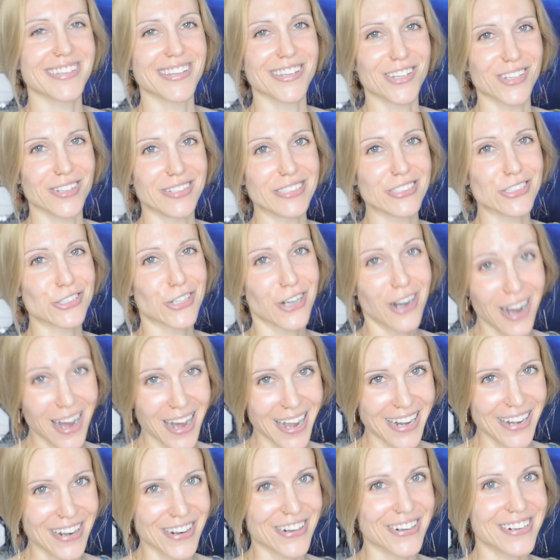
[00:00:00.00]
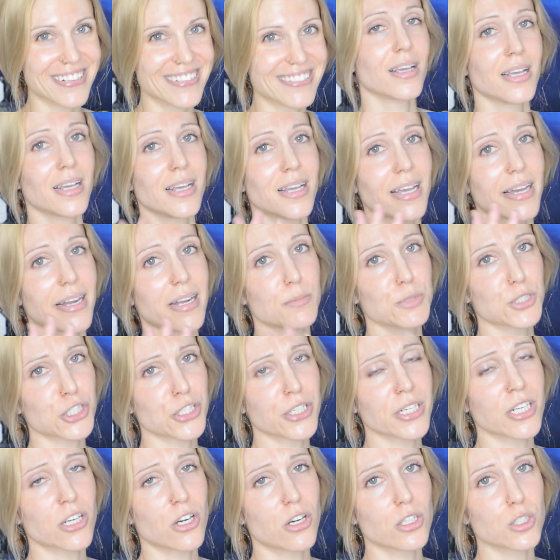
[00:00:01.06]
the cleanser higher. And I'm
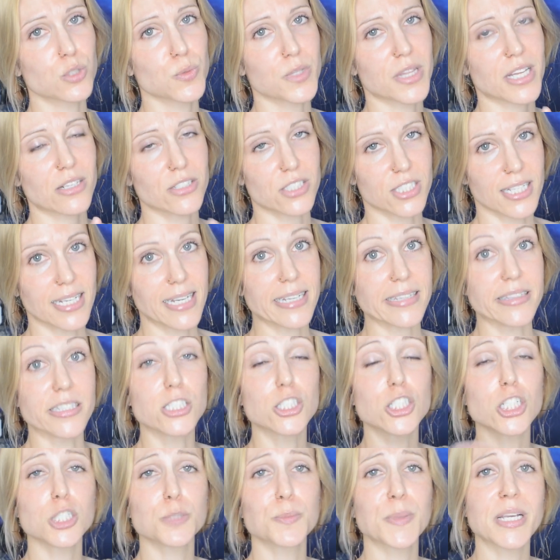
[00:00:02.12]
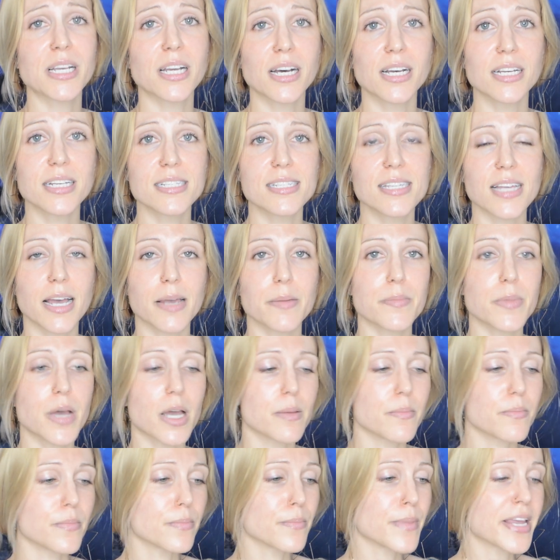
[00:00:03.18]
sure it goes without saying that just because I'm,
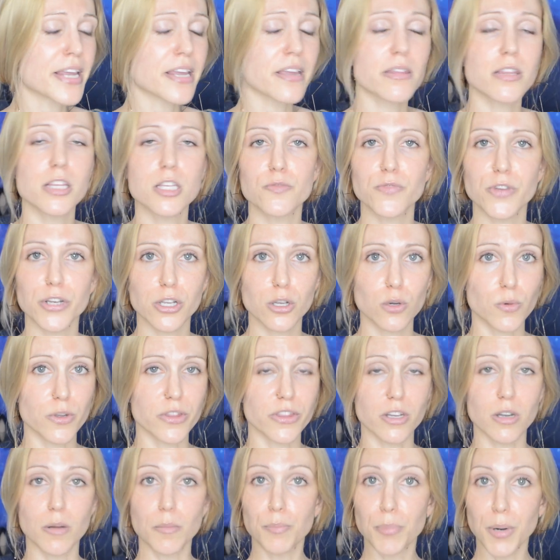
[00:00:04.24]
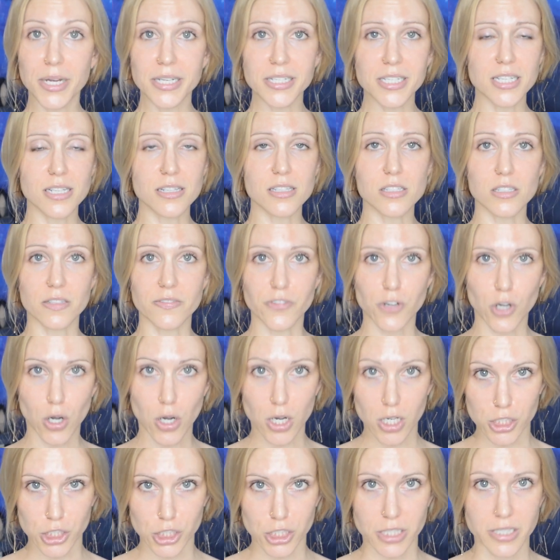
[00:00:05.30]
I'm making this video with an abundance of
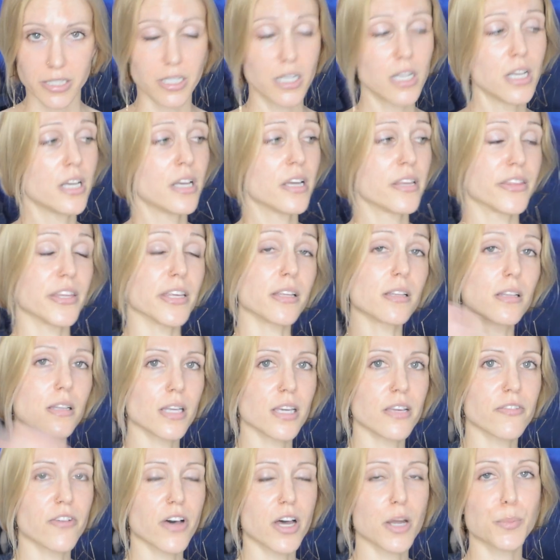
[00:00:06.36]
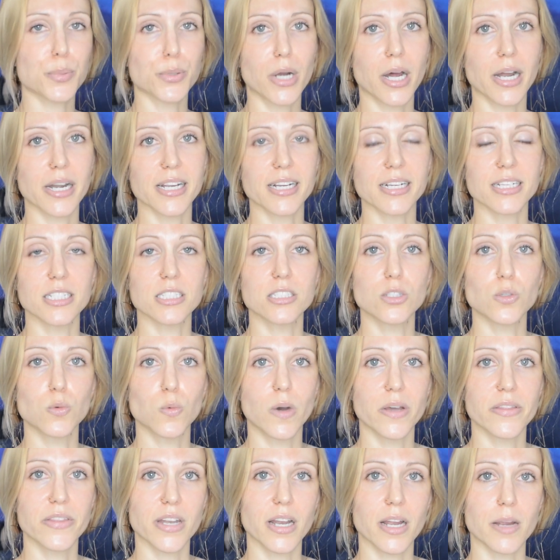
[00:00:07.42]
caution, the leave-on product is the
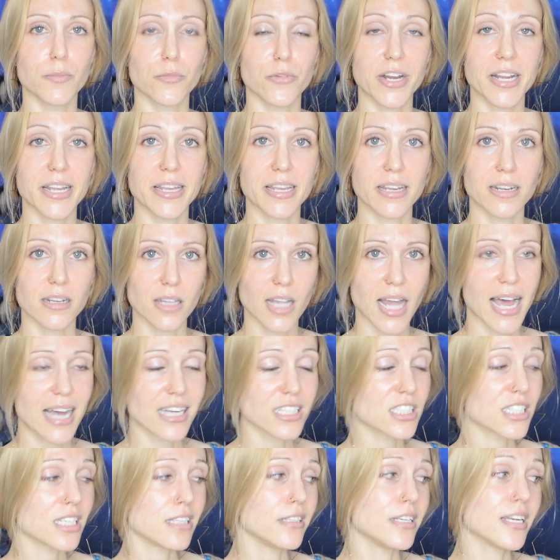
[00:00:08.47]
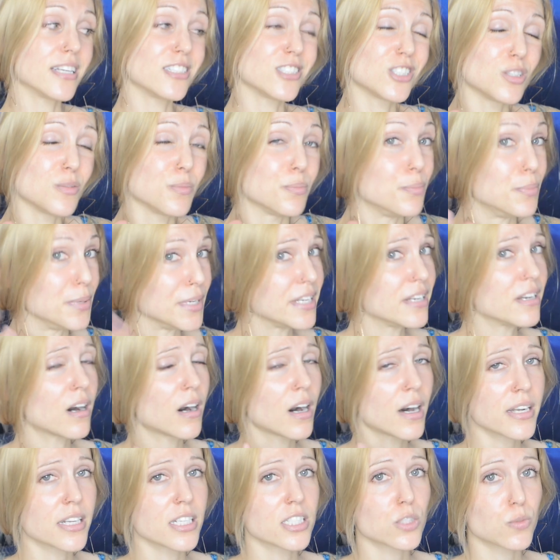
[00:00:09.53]
one that I'm ranking last, and yet to be
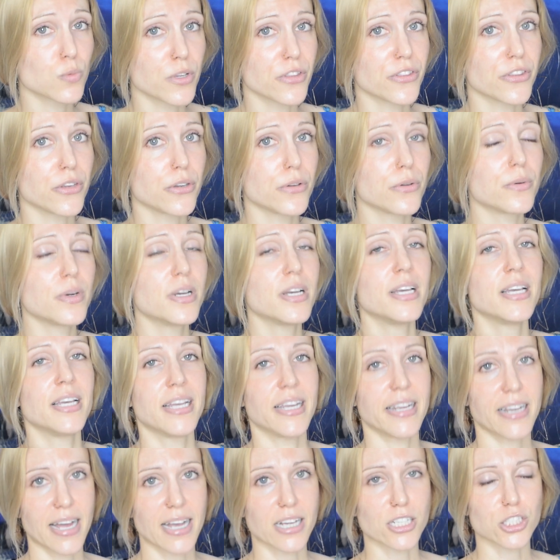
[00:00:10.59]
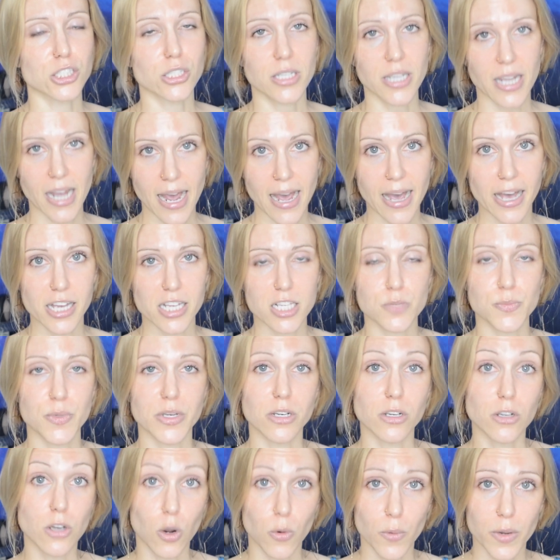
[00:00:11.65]
honest with you, it actually has
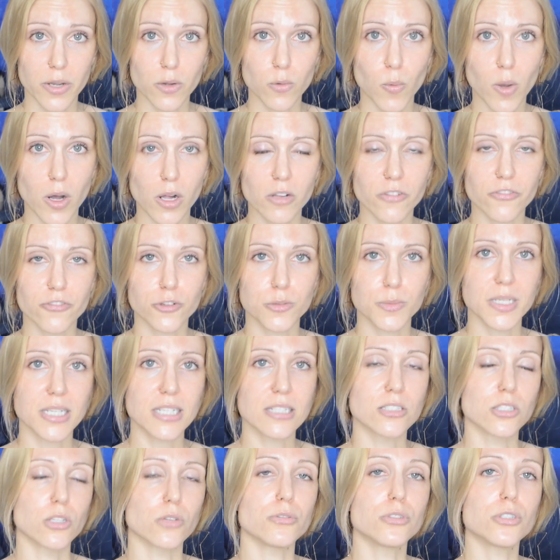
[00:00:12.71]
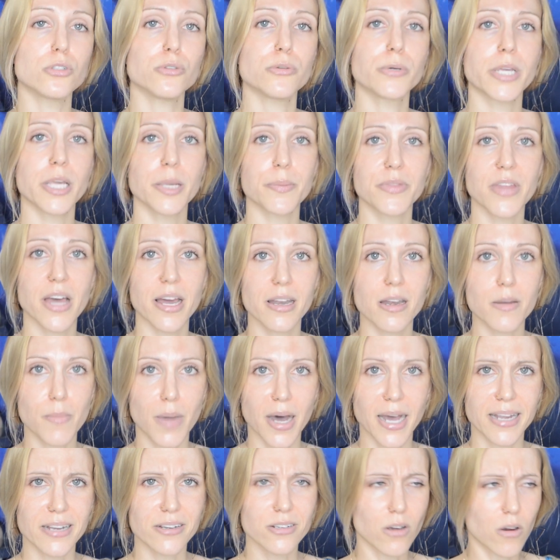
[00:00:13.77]
been going well for me, so do keep that in
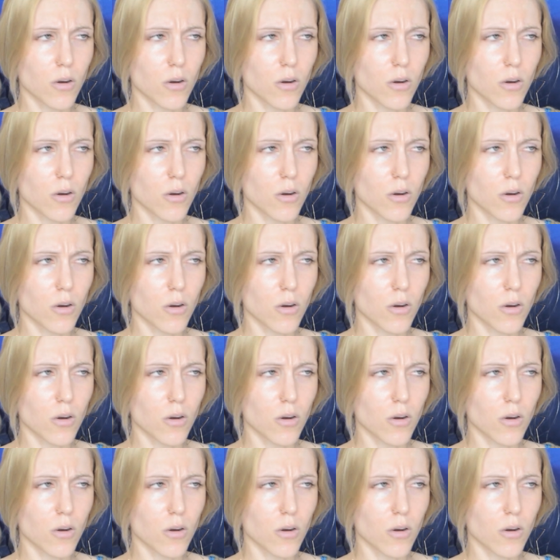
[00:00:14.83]
mind.